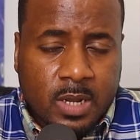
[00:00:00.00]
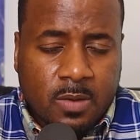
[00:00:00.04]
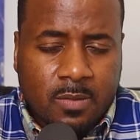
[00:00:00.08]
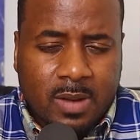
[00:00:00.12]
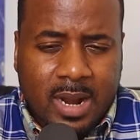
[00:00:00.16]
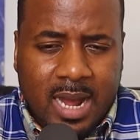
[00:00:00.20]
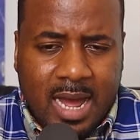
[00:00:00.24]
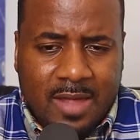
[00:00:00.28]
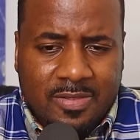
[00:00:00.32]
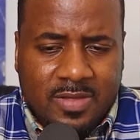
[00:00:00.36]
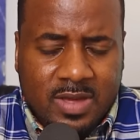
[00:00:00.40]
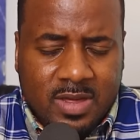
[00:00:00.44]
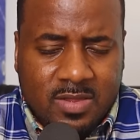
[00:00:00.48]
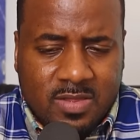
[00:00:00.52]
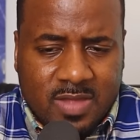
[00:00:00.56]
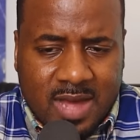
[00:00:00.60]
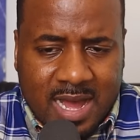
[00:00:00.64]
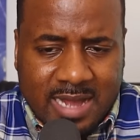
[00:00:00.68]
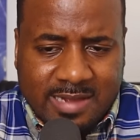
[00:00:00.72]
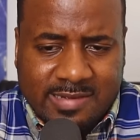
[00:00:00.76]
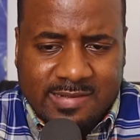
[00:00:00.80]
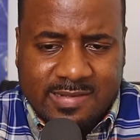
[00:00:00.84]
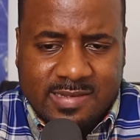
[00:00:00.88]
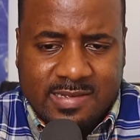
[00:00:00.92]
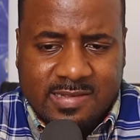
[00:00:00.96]
Right. I think
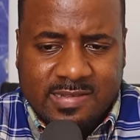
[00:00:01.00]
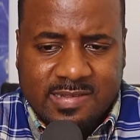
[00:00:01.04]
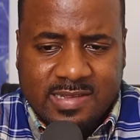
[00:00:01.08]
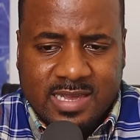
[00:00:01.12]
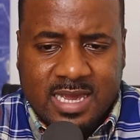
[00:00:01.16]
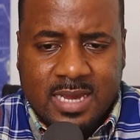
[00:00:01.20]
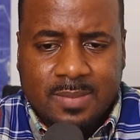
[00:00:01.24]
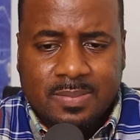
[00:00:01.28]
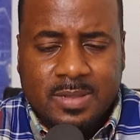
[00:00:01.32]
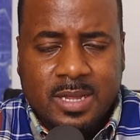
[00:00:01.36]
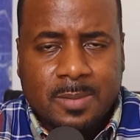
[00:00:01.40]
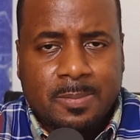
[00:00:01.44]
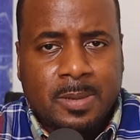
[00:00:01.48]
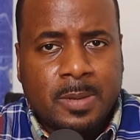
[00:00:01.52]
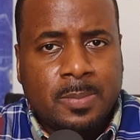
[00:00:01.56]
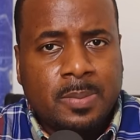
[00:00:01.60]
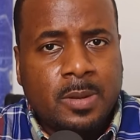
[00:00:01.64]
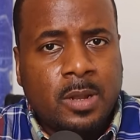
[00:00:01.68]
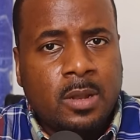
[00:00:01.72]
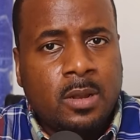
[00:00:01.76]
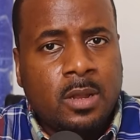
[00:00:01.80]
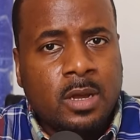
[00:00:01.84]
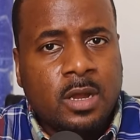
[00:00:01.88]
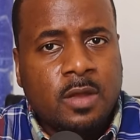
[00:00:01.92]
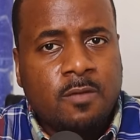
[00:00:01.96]
that's the Skip that
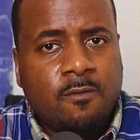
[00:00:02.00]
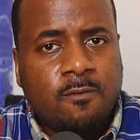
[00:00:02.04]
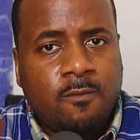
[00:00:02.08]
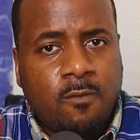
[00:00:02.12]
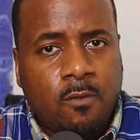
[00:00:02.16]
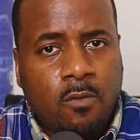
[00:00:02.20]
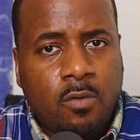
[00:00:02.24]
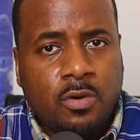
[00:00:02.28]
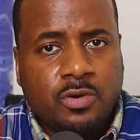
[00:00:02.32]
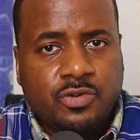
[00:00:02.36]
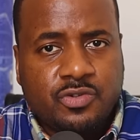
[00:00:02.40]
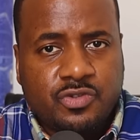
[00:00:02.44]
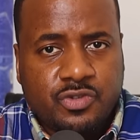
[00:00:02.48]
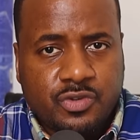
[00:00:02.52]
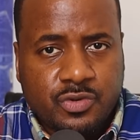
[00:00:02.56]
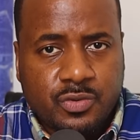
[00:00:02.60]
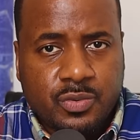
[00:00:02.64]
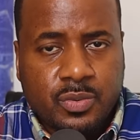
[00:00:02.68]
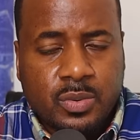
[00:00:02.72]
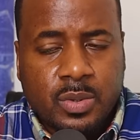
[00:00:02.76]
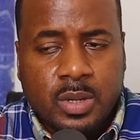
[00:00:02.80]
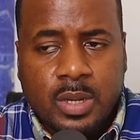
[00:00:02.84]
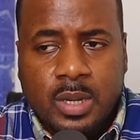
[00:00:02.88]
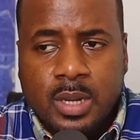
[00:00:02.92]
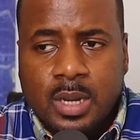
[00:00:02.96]
people are looking forward
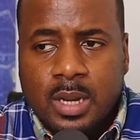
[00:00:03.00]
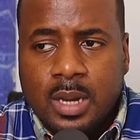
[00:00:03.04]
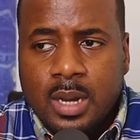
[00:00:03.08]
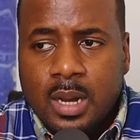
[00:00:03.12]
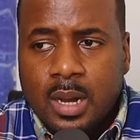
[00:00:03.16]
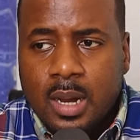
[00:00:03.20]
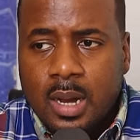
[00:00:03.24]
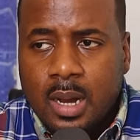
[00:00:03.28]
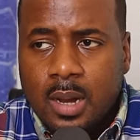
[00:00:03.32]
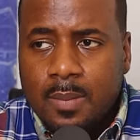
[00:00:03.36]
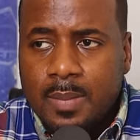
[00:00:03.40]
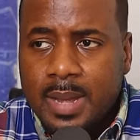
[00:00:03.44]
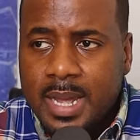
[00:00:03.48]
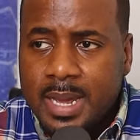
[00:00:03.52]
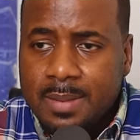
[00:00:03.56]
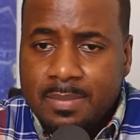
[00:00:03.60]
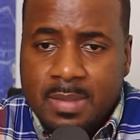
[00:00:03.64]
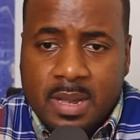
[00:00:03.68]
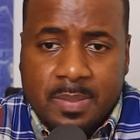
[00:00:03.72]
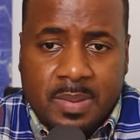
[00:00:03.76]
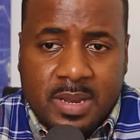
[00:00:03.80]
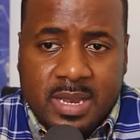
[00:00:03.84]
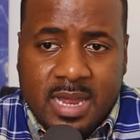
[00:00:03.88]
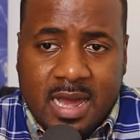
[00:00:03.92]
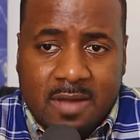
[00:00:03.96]
to. And
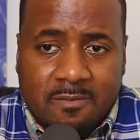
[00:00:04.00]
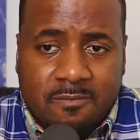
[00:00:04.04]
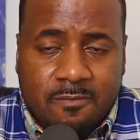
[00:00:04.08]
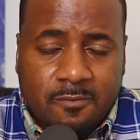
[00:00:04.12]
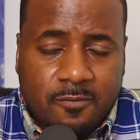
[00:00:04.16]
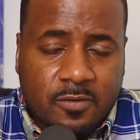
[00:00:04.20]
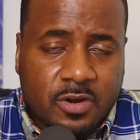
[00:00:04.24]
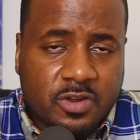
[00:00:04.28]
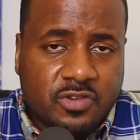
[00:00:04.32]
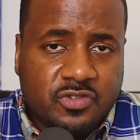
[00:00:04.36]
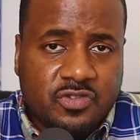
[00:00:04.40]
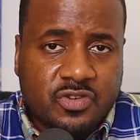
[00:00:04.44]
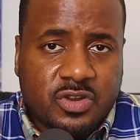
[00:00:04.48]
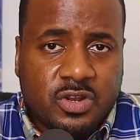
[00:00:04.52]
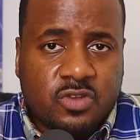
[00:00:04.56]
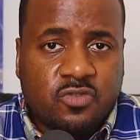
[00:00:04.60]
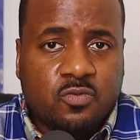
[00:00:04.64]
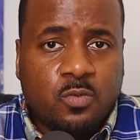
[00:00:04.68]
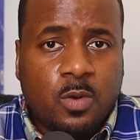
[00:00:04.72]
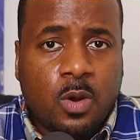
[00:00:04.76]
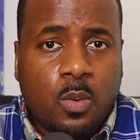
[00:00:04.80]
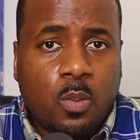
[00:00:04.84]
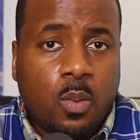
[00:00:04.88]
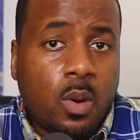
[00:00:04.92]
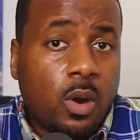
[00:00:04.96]
maybe that friction
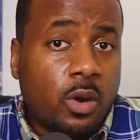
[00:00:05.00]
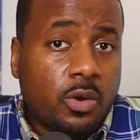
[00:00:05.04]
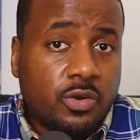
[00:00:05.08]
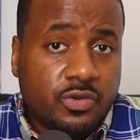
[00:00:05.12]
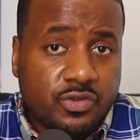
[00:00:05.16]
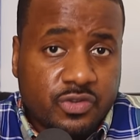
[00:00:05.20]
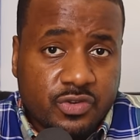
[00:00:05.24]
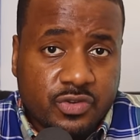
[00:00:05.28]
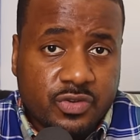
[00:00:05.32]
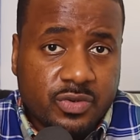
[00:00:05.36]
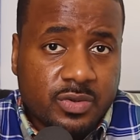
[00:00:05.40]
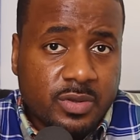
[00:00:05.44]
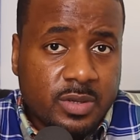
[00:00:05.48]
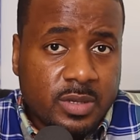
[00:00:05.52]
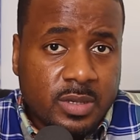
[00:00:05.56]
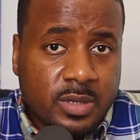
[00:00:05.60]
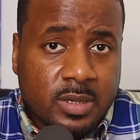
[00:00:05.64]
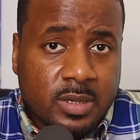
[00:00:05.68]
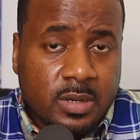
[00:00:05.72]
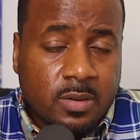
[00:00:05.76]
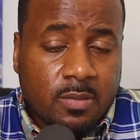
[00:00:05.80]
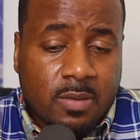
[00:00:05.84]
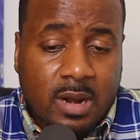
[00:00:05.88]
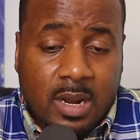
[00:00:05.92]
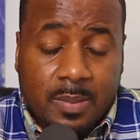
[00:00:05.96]
is what works.
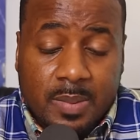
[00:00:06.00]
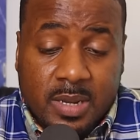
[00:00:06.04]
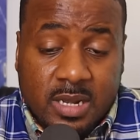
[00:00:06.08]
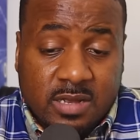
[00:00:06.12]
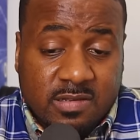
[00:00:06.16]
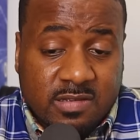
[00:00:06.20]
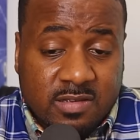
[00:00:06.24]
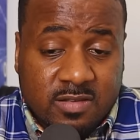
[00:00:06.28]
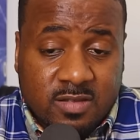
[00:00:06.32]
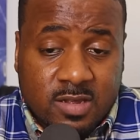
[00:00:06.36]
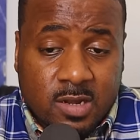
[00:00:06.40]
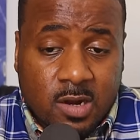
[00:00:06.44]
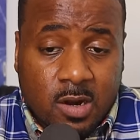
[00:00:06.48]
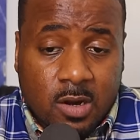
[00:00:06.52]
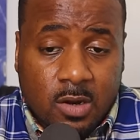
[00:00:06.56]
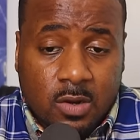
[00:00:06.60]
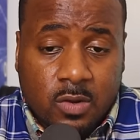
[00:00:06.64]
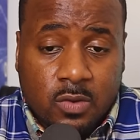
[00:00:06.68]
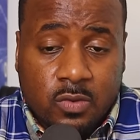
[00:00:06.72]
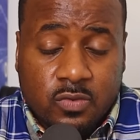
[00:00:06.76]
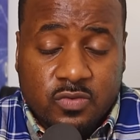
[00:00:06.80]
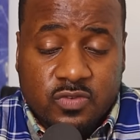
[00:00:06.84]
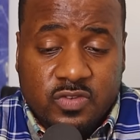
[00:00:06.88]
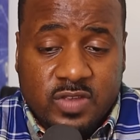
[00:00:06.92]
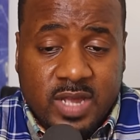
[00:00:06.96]
Right. Because as the
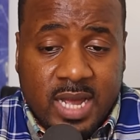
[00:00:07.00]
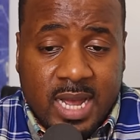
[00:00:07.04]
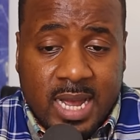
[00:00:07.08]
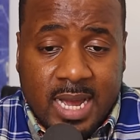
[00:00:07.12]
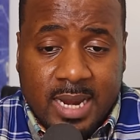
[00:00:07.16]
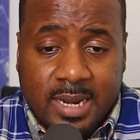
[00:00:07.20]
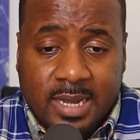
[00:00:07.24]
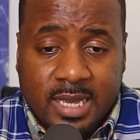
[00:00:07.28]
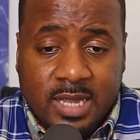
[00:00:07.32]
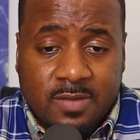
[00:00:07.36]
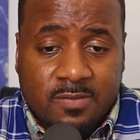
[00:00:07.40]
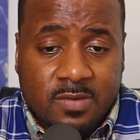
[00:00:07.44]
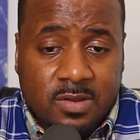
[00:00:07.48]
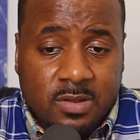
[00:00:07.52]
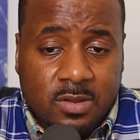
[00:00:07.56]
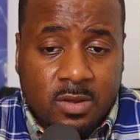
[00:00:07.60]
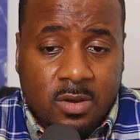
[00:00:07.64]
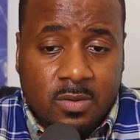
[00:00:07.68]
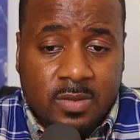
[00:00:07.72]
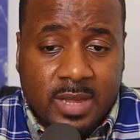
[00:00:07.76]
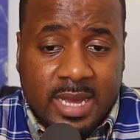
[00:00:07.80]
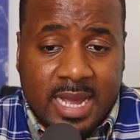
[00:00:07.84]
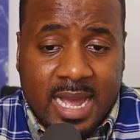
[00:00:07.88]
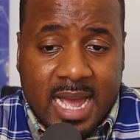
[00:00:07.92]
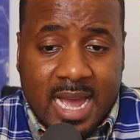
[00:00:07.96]
article said, even
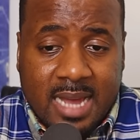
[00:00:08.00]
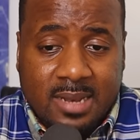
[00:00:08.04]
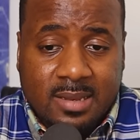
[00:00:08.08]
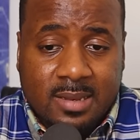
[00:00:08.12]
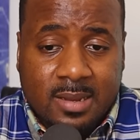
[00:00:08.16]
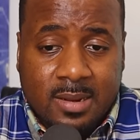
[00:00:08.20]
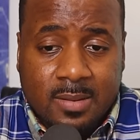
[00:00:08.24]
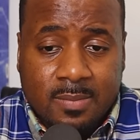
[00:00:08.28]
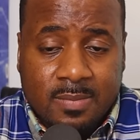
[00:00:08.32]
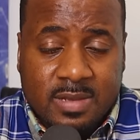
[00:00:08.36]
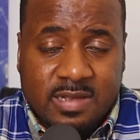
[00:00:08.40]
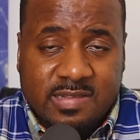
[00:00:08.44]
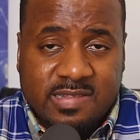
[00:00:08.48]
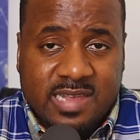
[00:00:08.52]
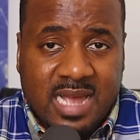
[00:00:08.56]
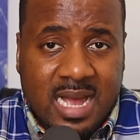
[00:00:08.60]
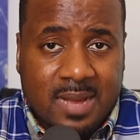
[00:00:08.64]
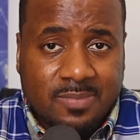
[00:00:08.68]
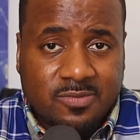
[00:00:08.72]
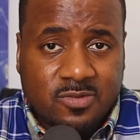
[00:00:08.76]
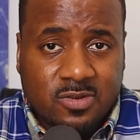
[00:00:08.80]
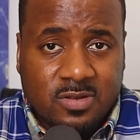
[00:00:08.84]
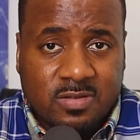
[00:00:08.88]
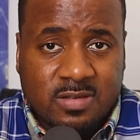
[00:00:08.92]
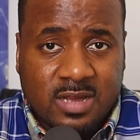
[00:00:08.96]
though they had their
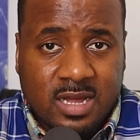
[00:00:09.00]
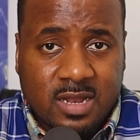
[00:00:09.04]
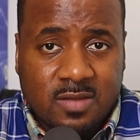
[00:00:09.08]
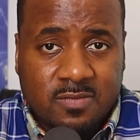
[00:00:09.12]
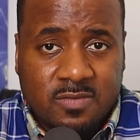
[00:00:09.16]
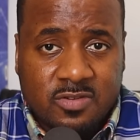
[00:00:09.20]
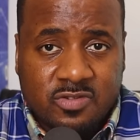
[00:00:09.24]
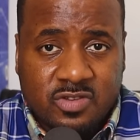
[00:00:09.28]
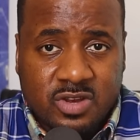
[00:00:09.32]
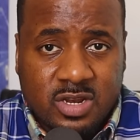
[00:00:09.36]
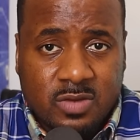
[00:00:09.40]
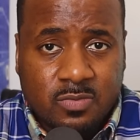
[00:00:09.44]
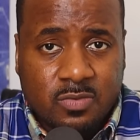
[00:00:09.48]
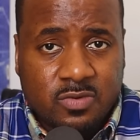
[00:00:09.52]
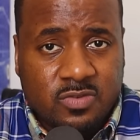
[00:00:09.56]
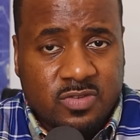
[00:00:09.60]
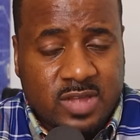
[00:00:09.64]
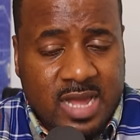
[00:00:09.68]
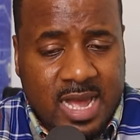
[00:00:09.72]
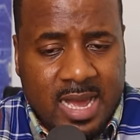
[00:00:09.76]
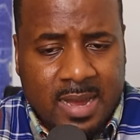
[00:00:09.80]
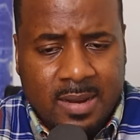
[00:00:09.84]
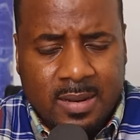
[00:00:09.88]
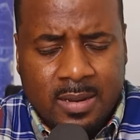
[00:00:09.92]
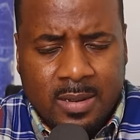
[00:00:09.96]
mishaps on television, it was
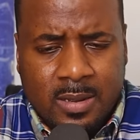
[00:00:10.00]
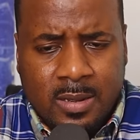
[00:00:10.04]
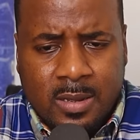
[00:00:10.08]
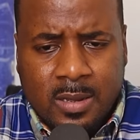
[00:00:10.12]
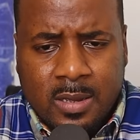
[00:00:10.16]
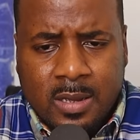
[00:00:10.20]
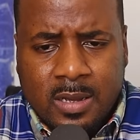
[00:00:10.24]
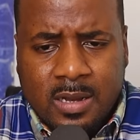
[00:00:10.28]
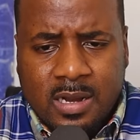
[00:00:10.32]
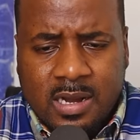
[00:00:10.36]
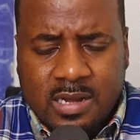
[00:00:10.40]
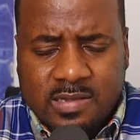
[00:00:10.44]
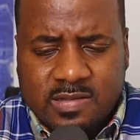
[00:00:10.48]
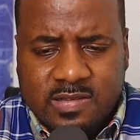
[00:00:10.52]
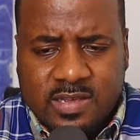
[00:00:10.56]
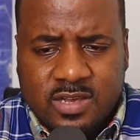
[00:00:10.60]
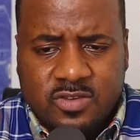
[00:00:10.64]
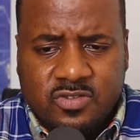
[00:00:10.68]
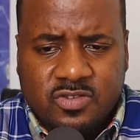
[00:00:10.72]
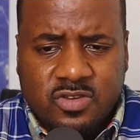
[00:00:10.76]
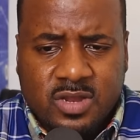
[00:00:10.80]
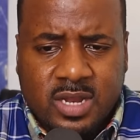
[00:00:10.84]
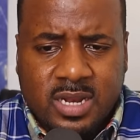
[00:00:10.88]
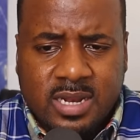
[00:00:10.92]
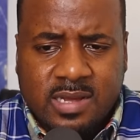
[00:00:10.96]
that
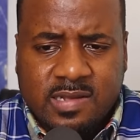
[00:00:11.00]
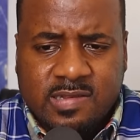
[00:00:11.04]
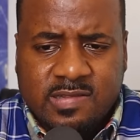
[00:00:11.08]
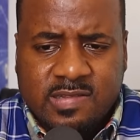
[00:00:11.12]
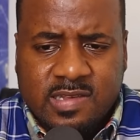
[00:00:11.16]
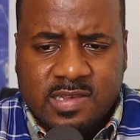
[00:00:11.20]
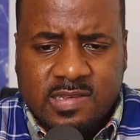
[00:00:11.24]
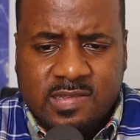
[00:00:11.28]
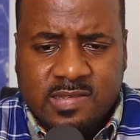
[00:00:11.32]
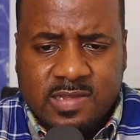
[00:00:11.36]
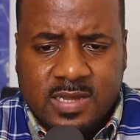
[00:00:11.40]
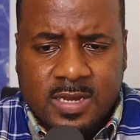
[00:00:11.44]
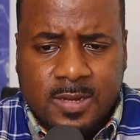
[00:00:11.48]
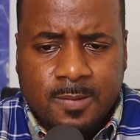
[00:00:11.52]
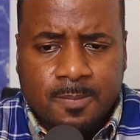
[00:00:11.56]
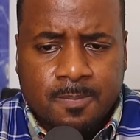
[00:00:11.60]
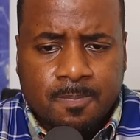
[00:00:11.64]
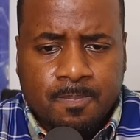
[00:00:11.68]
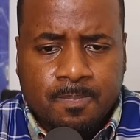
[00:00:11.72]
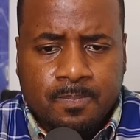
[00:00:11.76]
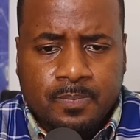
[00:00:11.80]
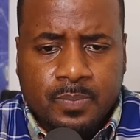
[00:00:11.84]
tension that existed.